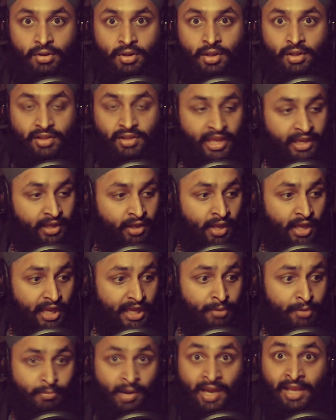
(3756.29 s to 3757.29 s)
Like,
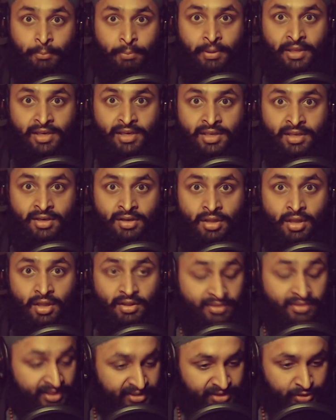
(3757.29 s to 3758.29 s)
in my opinion,
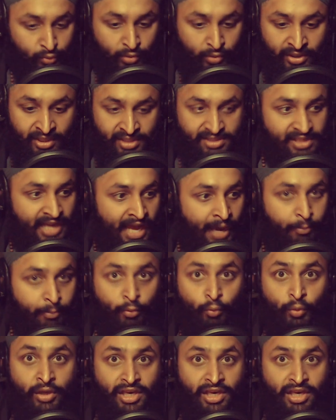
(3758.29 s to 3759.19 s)
this is what needs to happen.